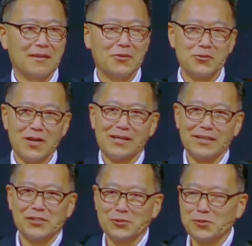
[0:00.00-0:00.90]
So I
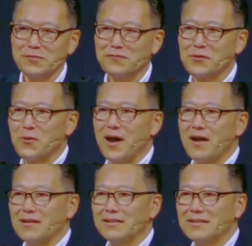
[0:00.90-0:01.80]
listened to him for a while,